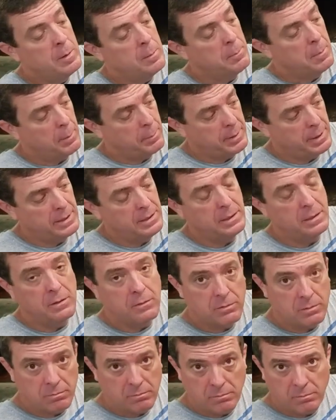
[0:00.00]
My
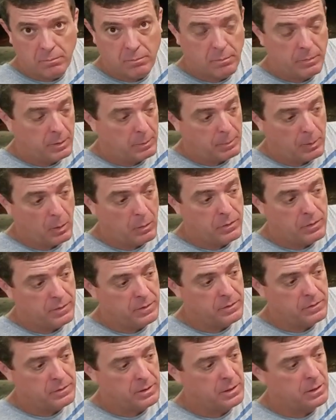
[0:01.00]
pinions, they're both in
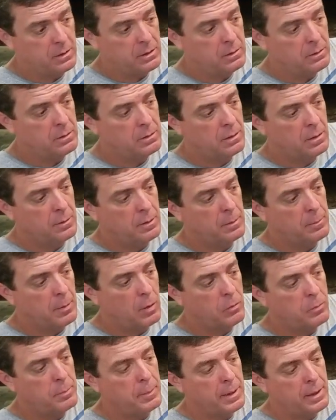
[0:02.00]
the center.
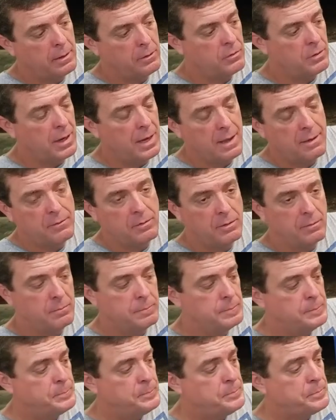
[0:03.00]
Both my drive and
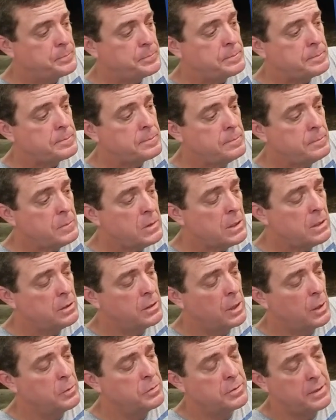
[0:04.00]

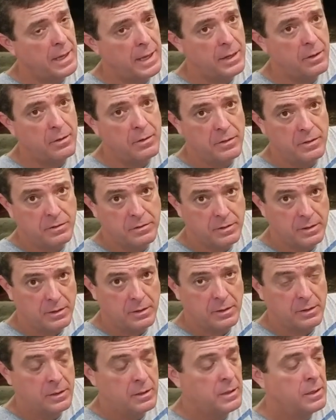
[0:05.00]
coast side are in the
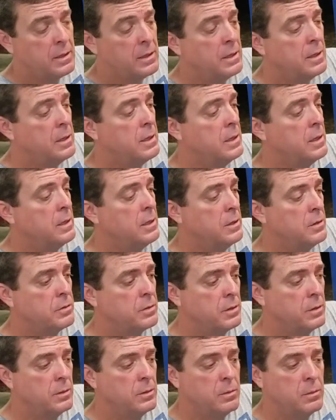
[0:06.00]
center.
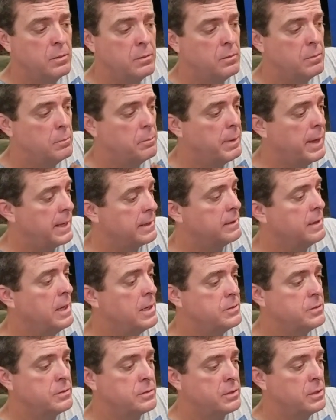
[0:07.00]
So
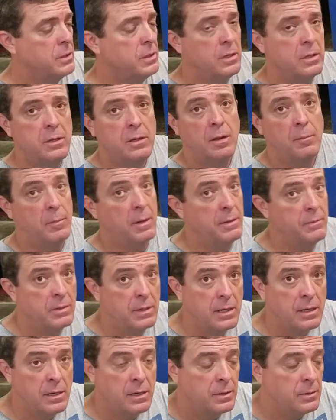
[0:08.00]
backlash is good. I'm leaving
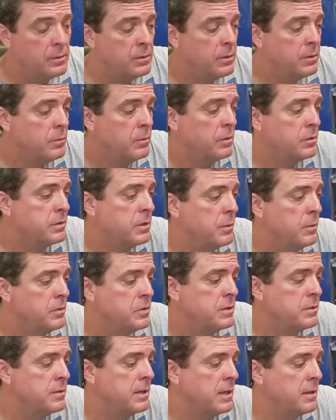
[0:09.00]
it alone. We'll see what
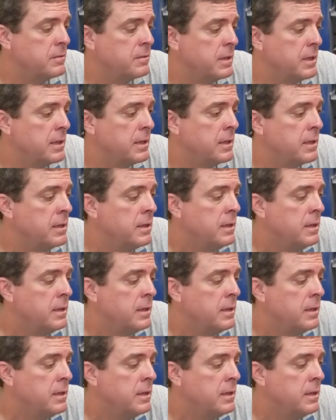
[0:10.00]
she sounds like.